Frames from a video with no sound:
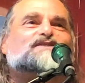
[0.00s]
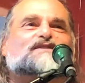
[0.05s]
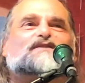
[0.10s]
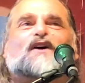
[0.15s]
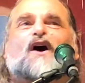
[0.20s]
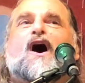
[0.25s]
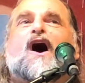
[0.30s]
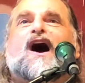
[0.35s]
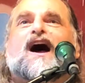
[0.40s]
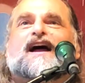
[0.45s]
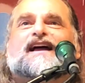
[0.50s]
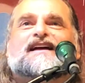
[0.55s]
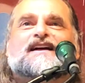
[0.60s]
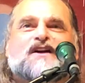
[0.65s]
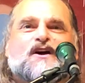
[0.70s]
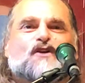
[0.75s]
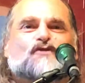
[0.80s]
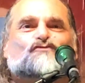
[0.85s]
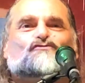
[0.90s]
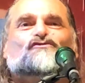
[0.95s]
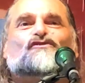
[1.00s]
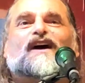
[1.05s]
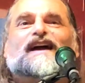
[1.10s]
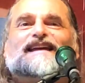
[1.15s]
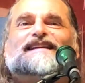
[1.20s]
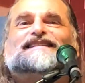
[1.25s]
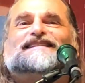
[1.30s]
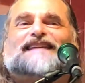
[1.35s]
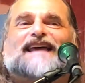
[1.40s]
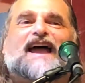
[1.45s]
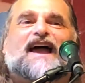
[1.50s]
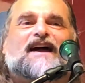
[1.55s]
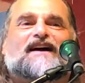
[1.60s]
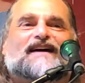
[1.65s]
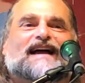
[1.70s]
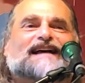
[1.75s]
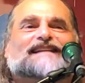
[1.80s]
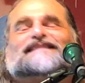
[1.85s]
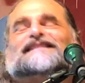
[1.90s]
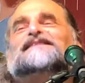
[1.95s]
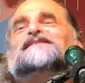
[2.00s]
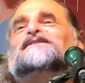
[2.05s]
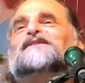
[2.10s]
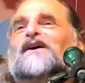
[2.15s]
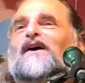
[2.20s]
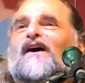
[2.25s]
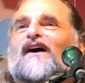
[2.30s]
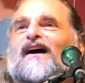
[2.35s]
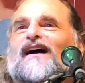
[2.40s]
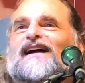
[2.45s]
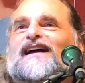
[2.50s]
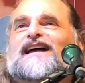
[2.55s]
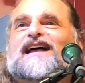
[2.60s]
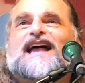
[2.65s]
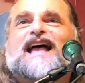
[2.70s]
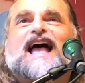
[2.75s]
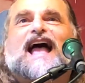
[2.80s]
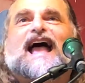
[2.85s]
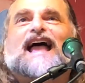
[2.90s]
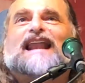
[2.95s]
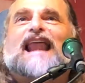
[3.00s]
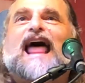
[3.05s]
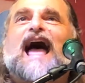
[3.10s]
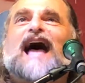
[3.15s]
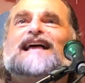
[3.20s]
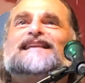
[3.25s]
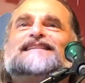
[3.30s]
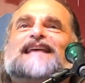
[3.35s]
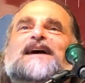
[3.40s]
of art right there at the door. And as